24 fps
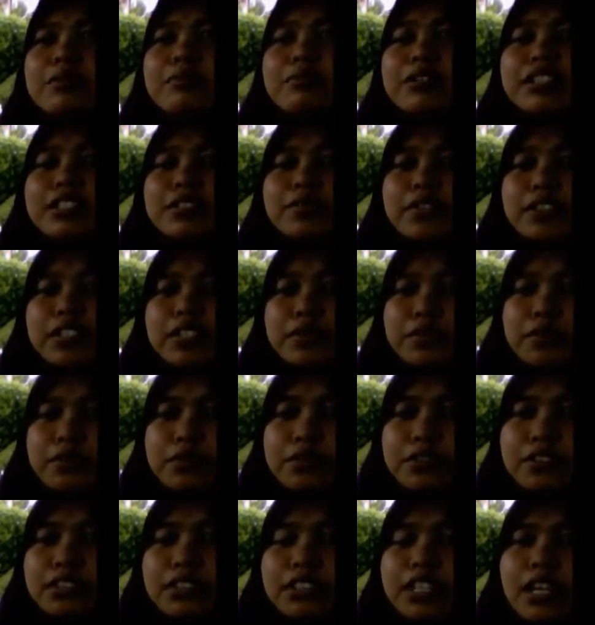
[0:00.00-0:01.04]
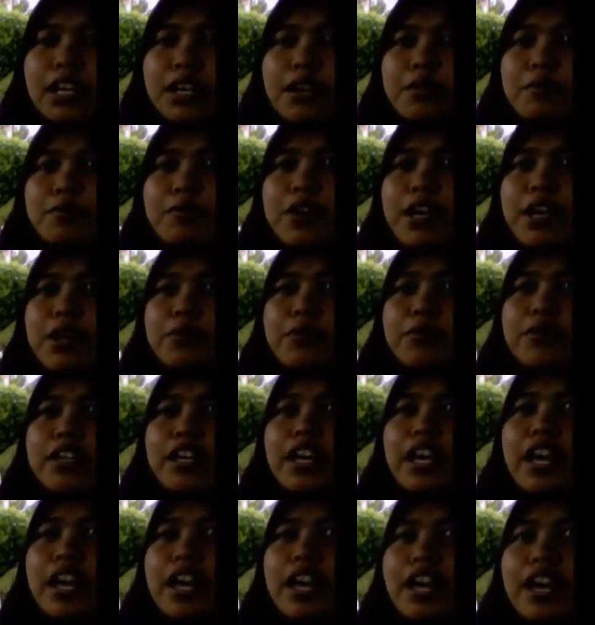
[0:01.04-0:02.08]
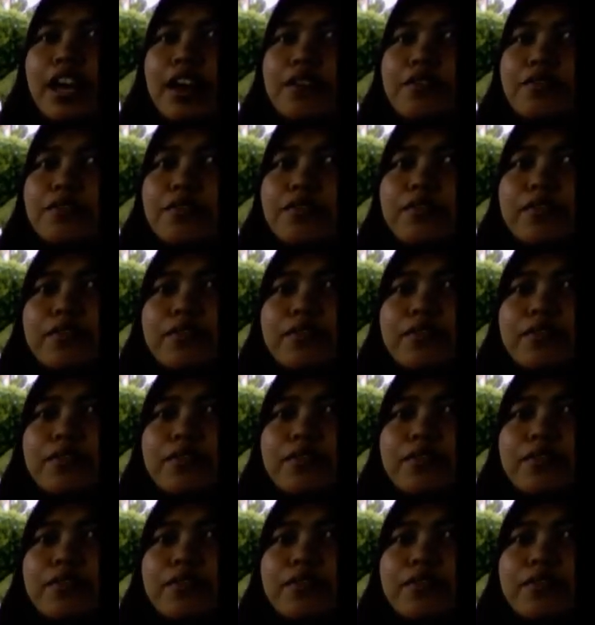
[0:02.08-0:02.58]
preservative food, but we have